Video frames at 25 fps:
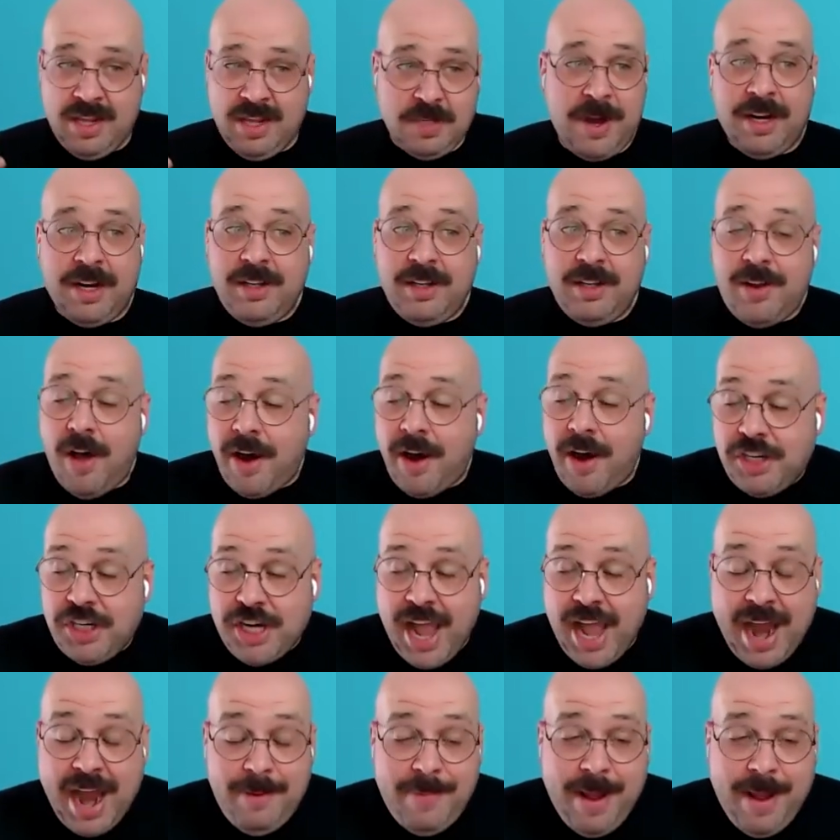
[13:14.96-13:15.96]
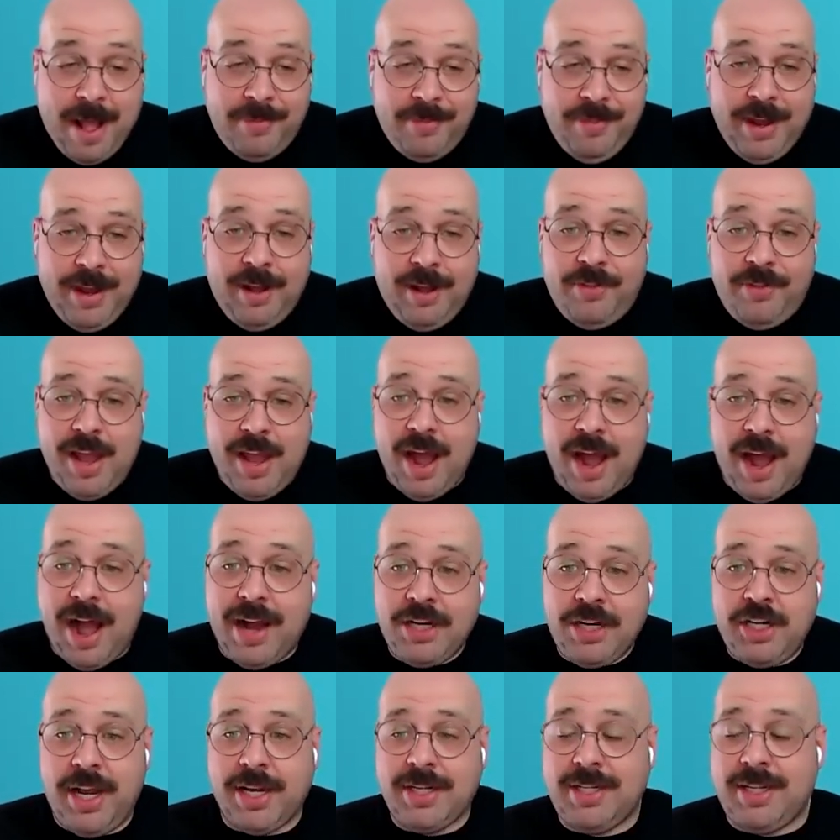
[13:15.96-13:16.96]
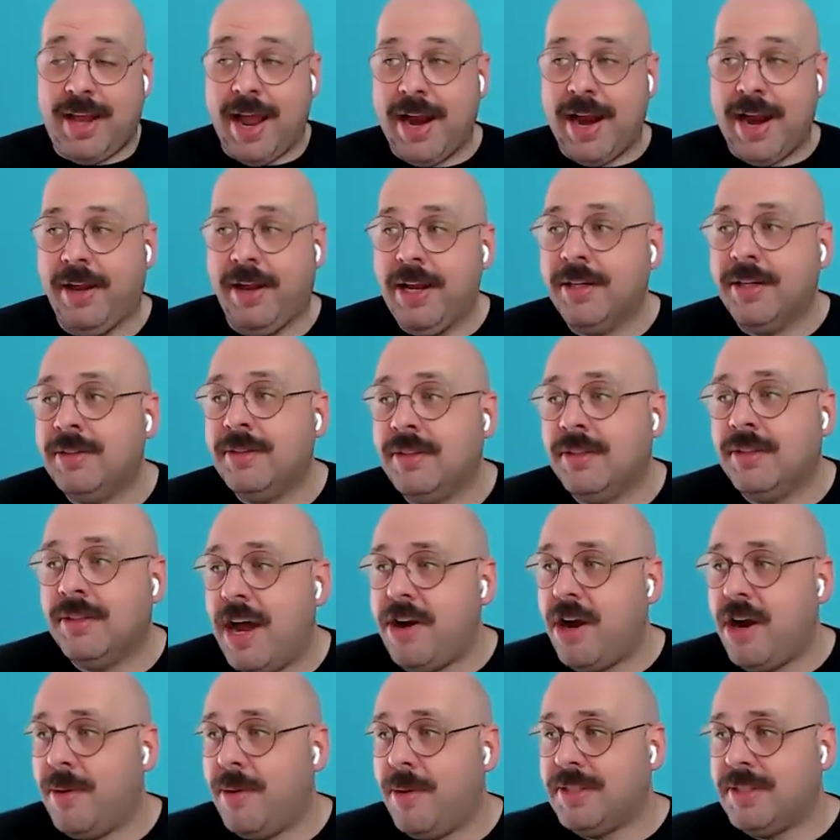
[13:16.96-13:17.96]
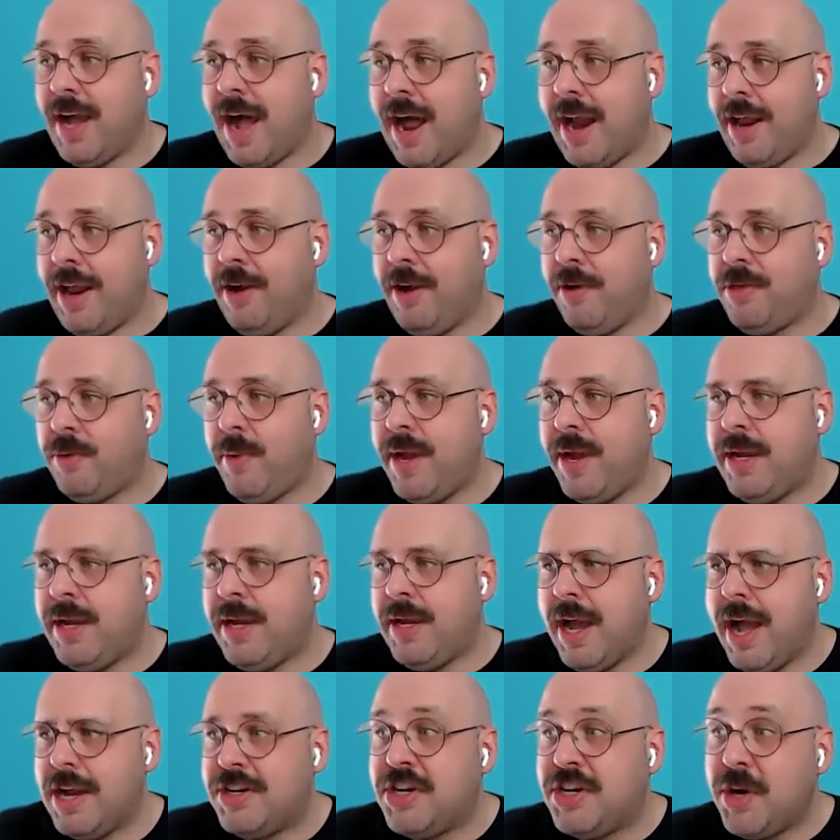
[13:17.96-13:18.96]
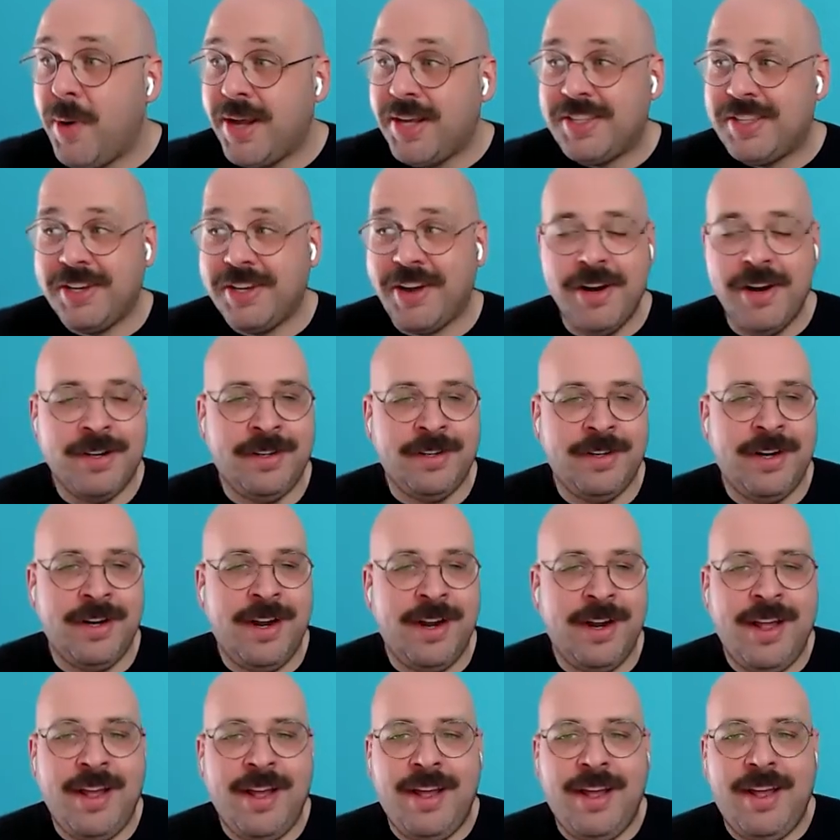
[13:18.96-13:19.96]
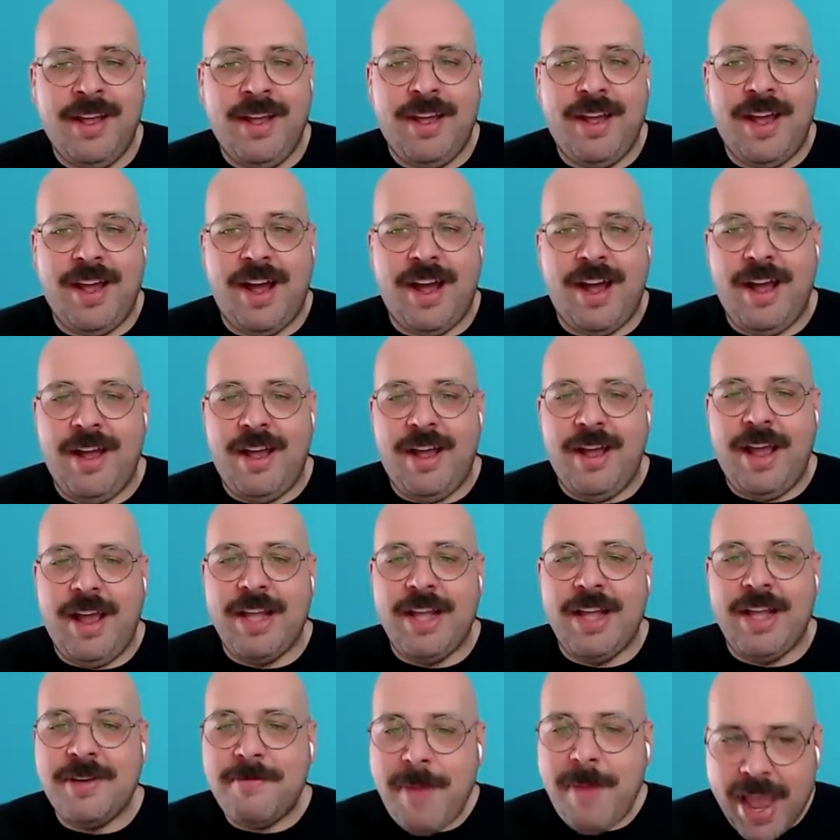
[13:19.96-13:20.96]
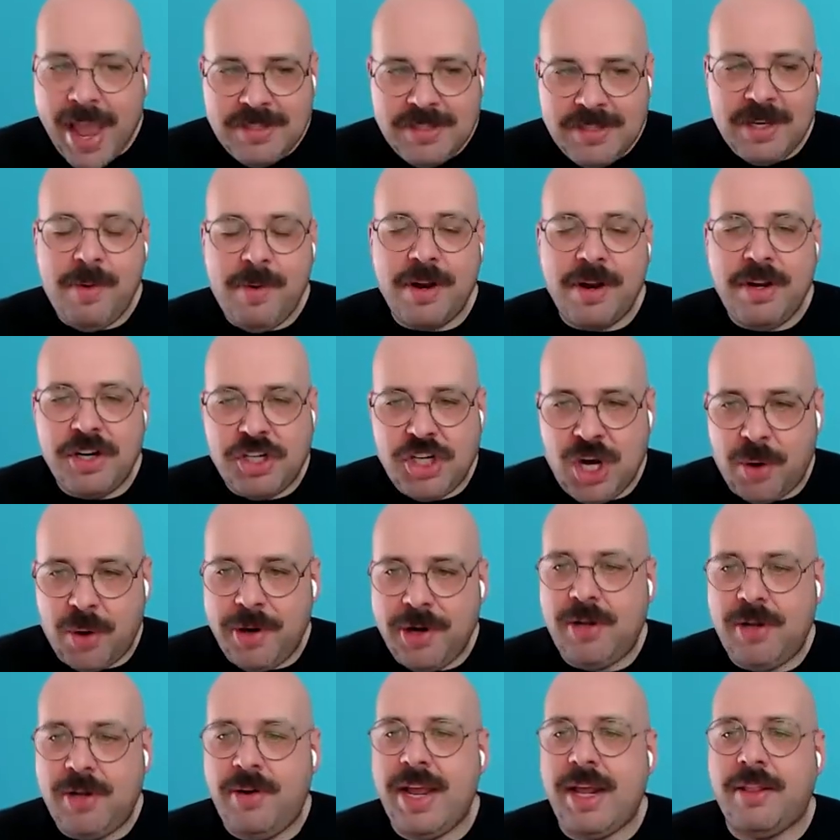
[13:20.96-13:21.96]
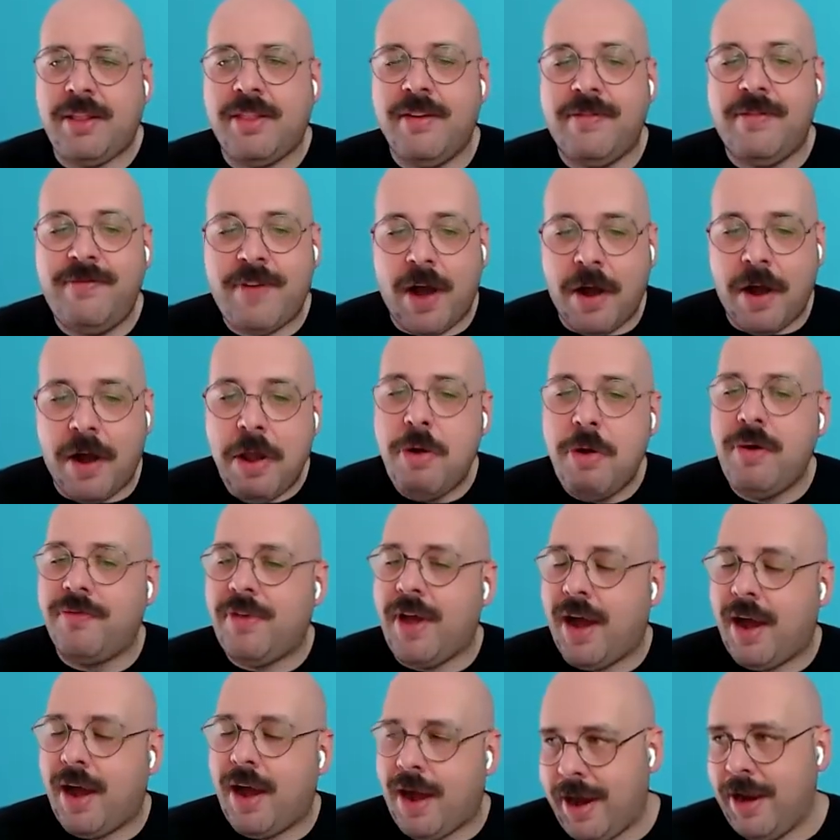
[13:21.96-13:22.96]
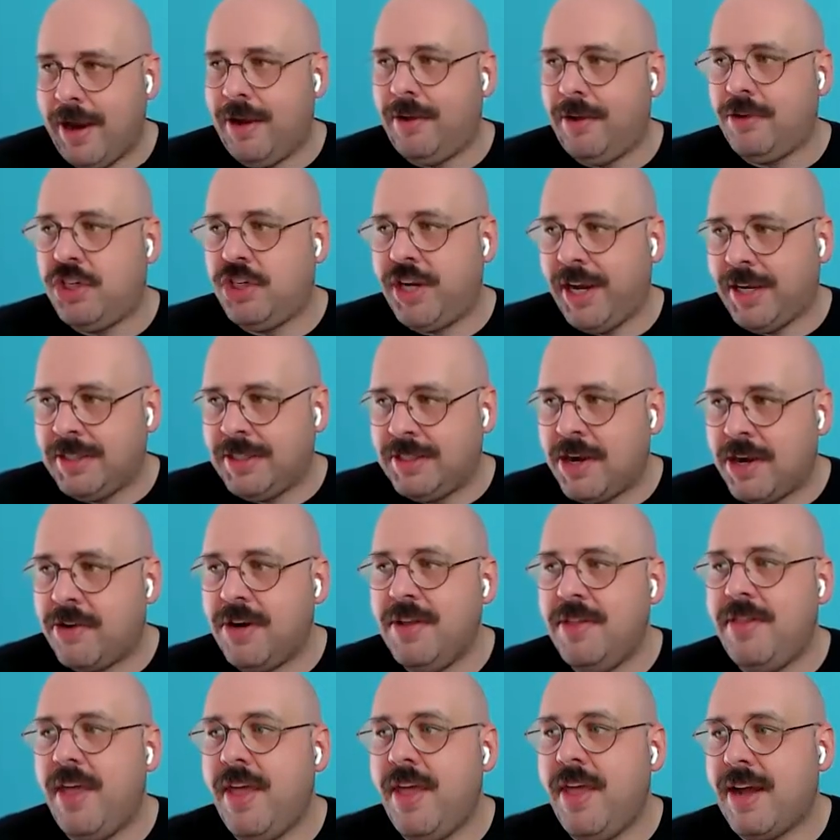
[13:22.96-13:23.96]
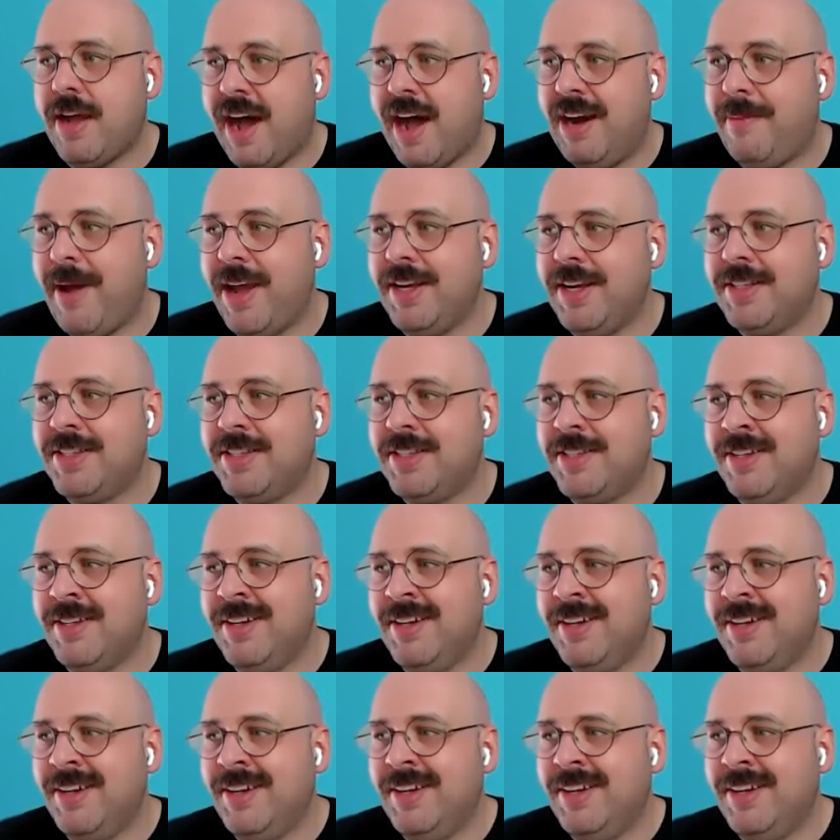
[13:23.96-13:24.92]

There's been a lot of chat about the healthy heart checks lately. I know it was Heart Health Week 2 weeks ago. It's amazing when you show a clinic the value of the heart health checks that are in their database,